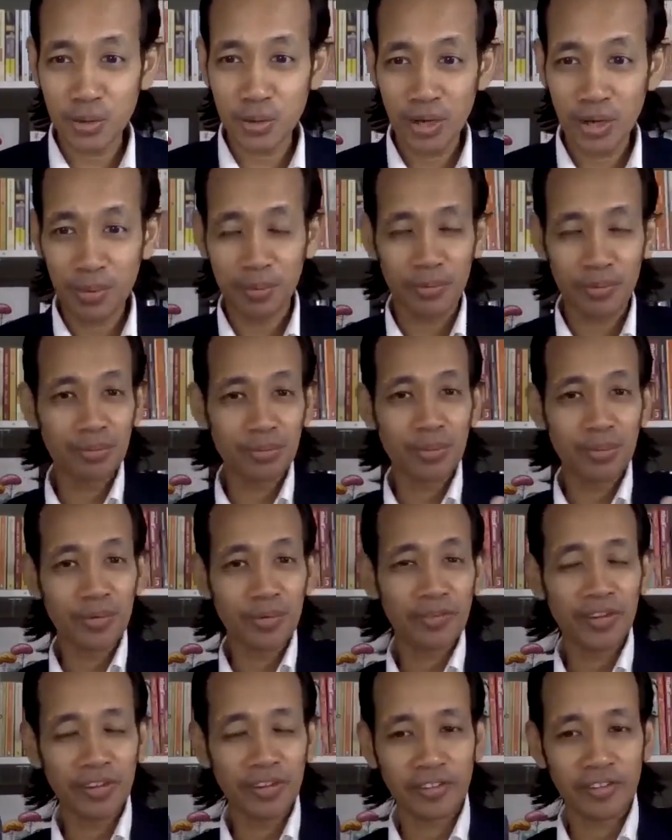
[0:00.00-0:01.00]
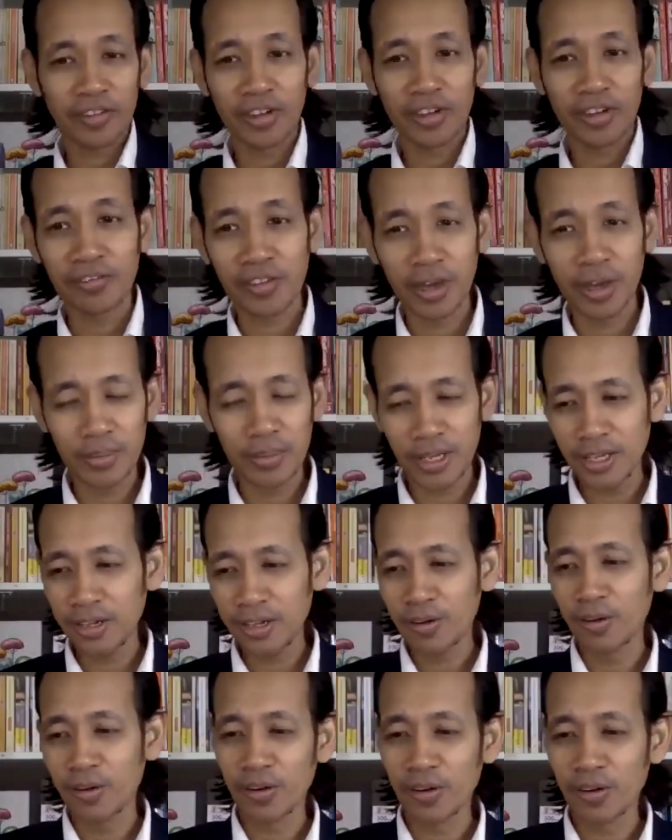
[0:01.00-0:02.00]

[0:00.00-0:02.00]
you want to provide for your family.